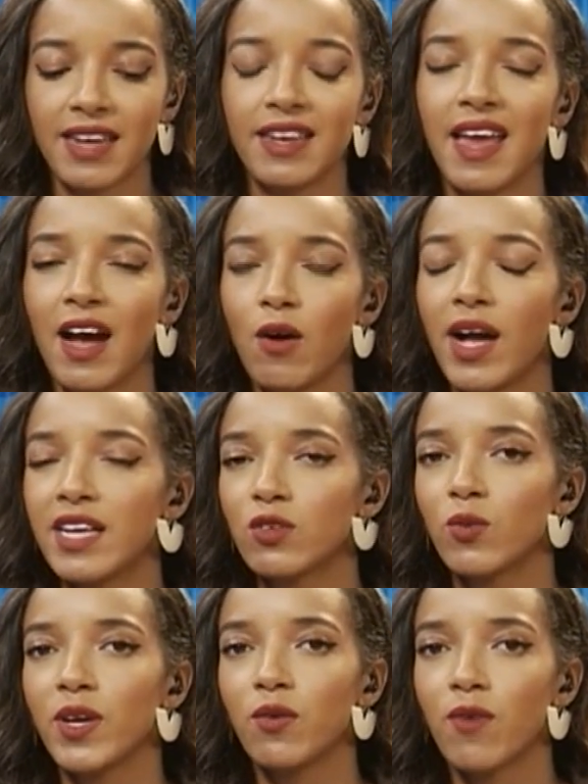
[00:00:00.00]
Now, as
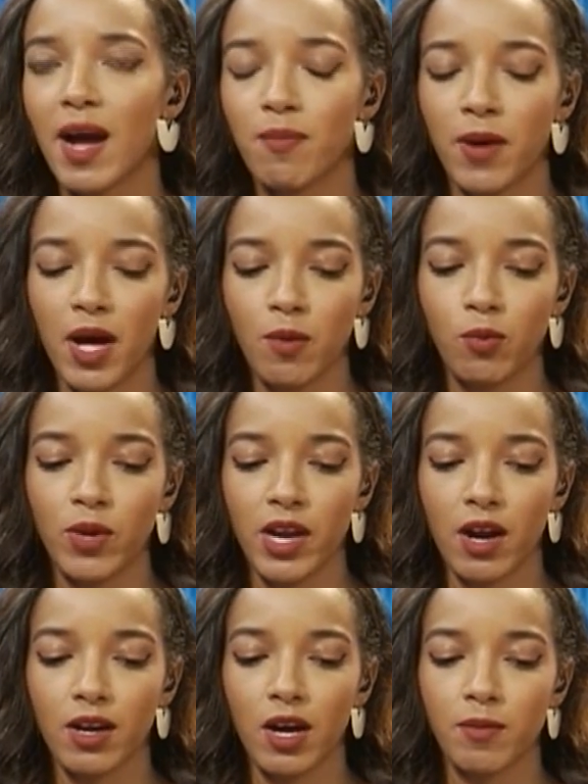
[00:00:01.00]
we wrap up, we are
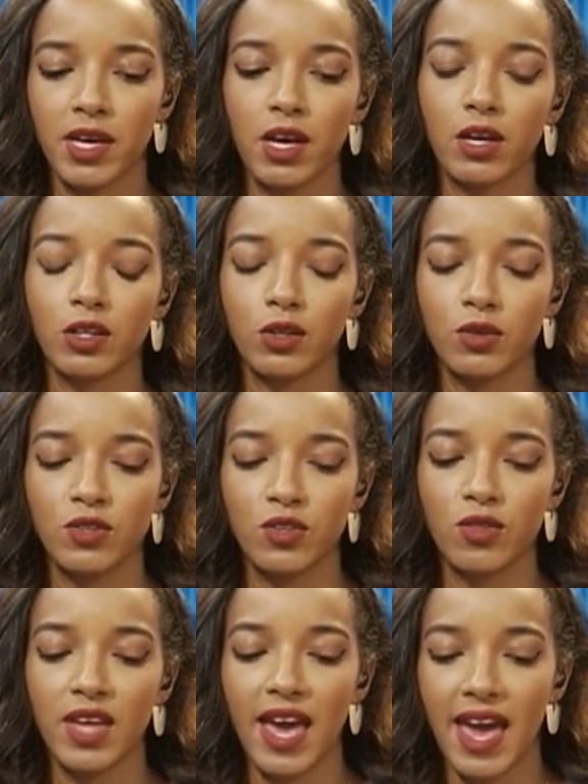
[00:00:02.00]
coming close to
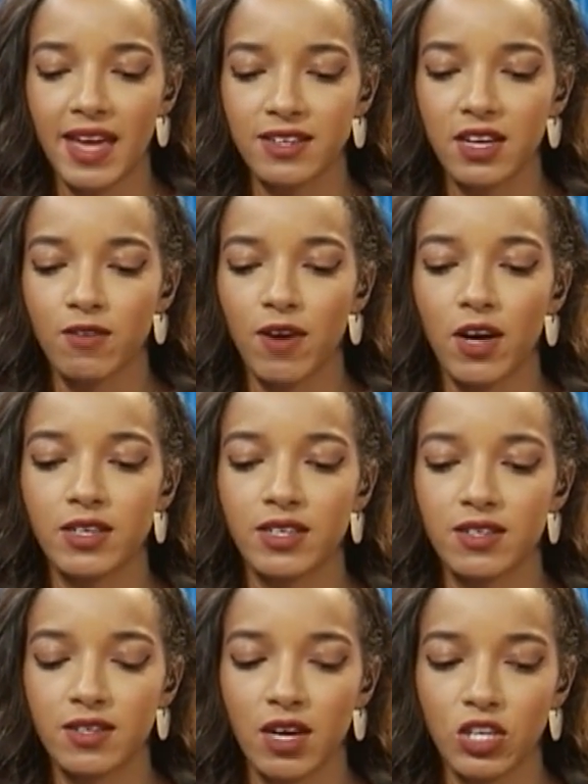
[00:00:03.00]
the end of our
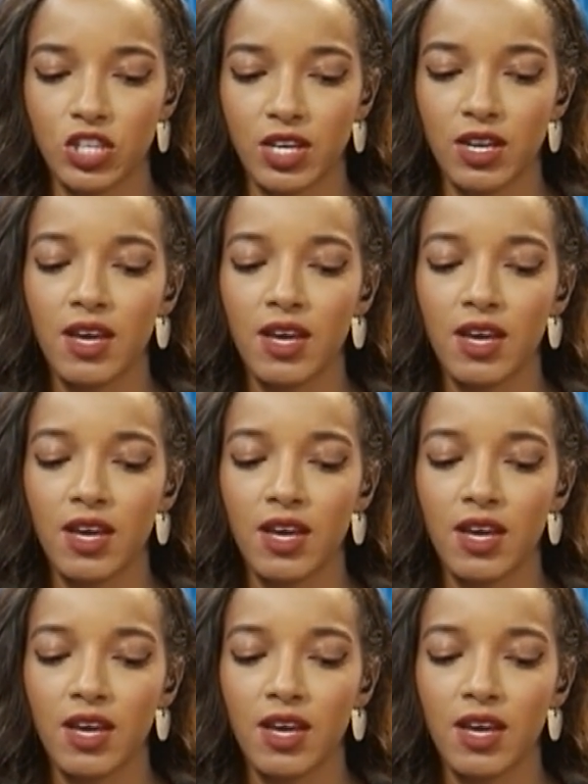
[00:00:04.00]
discussion.